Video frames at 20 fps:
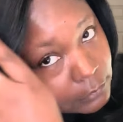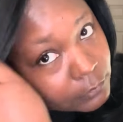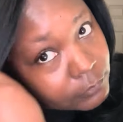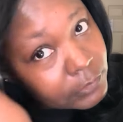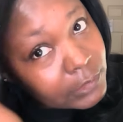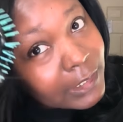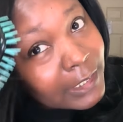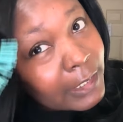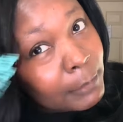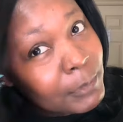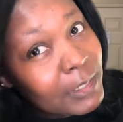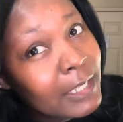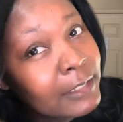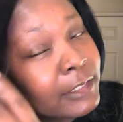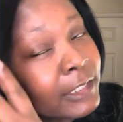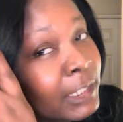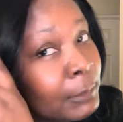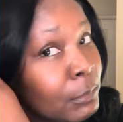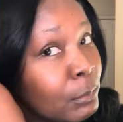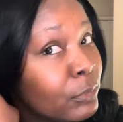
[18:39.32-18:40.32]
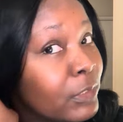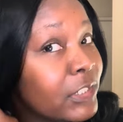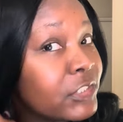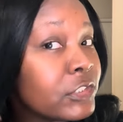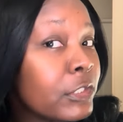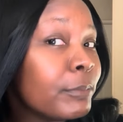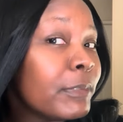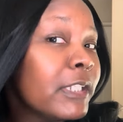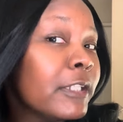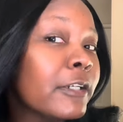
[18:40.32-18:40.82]
Feel like I'm gonna have to keep a brush
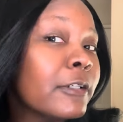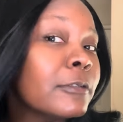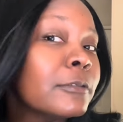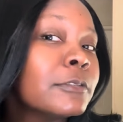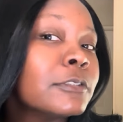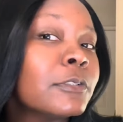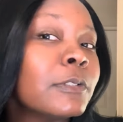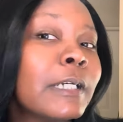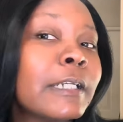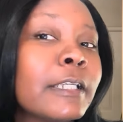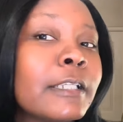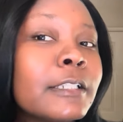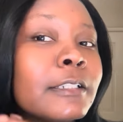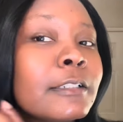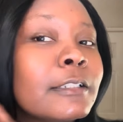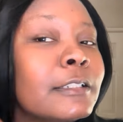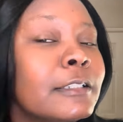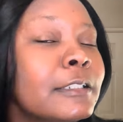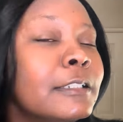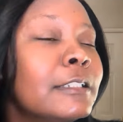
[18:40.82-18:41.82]
on me though, so I can